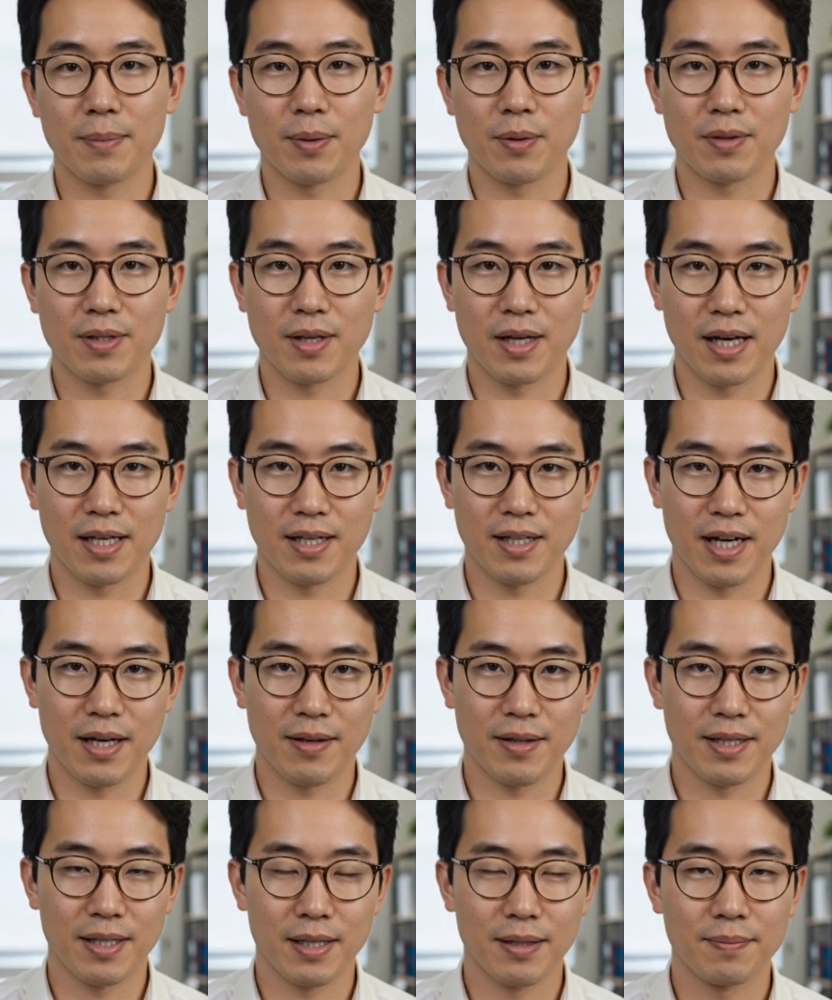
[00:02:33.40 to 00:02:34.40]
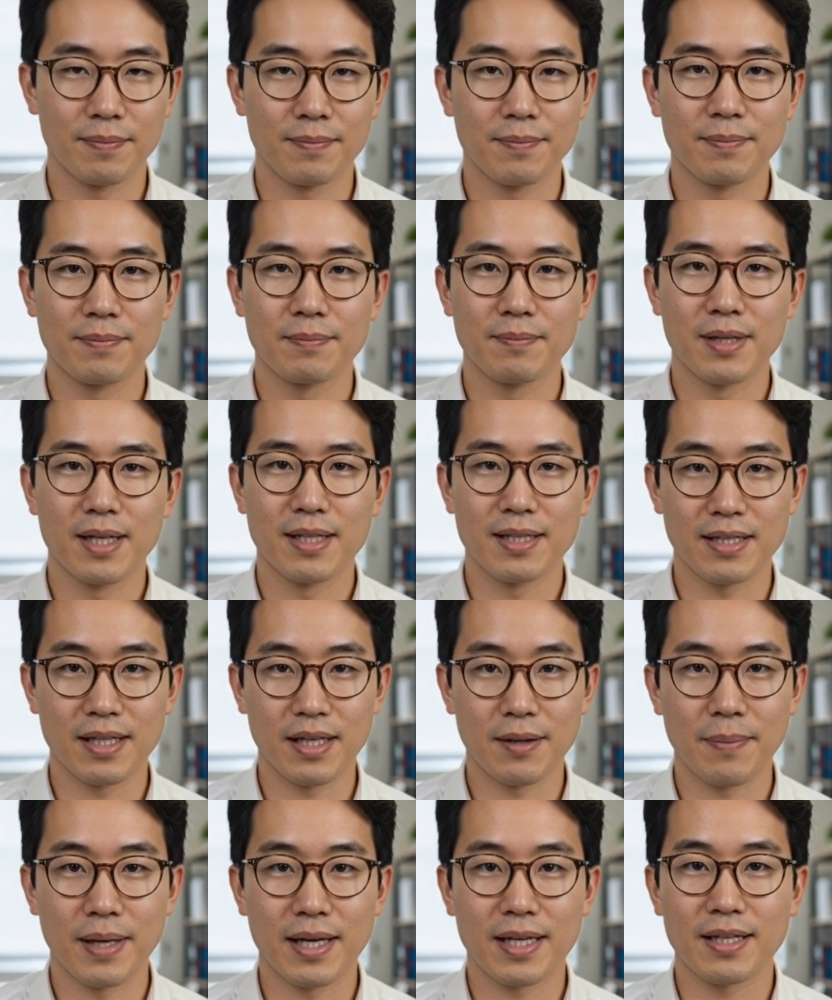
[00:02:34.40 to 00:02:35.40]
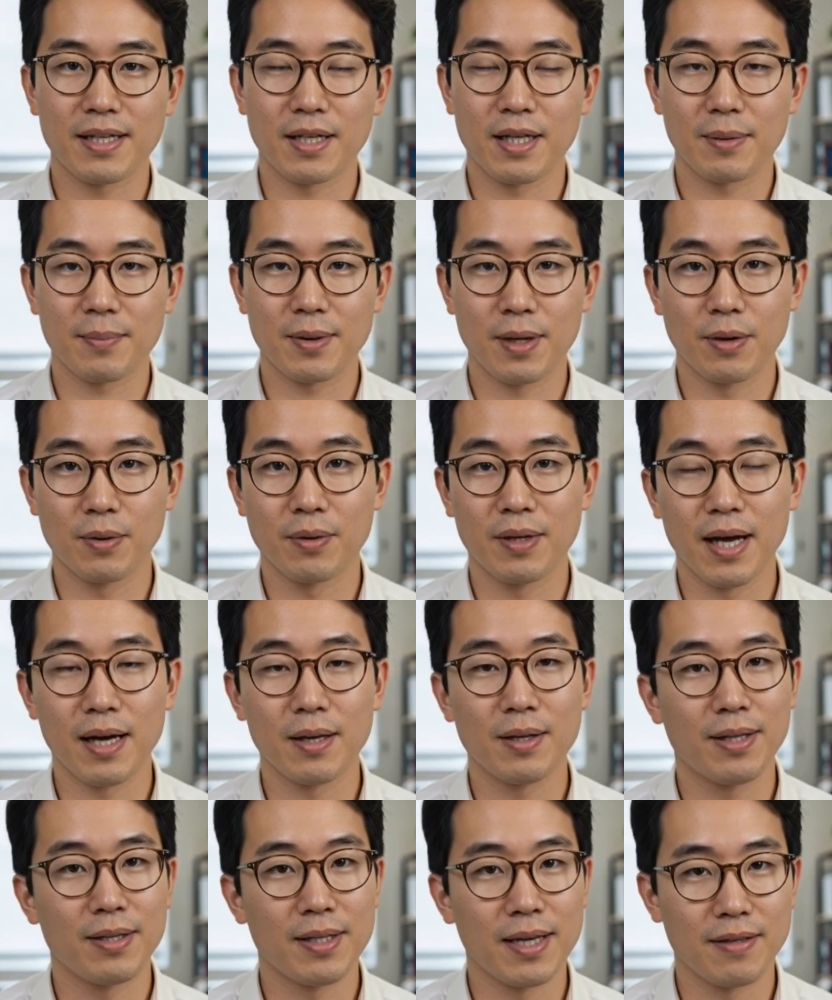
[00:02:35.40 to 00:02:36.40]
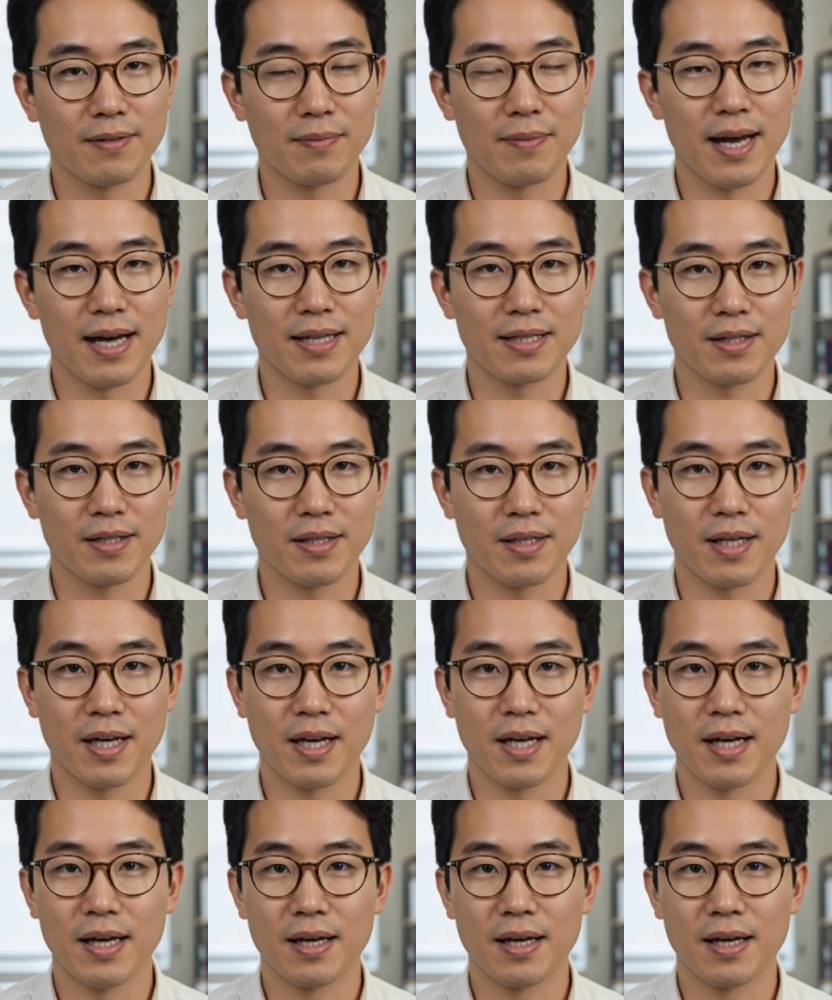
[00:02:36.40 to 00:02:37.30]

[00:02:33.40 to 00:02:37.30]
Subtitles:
up with changed everything. Instead of making the GPU calculate faster,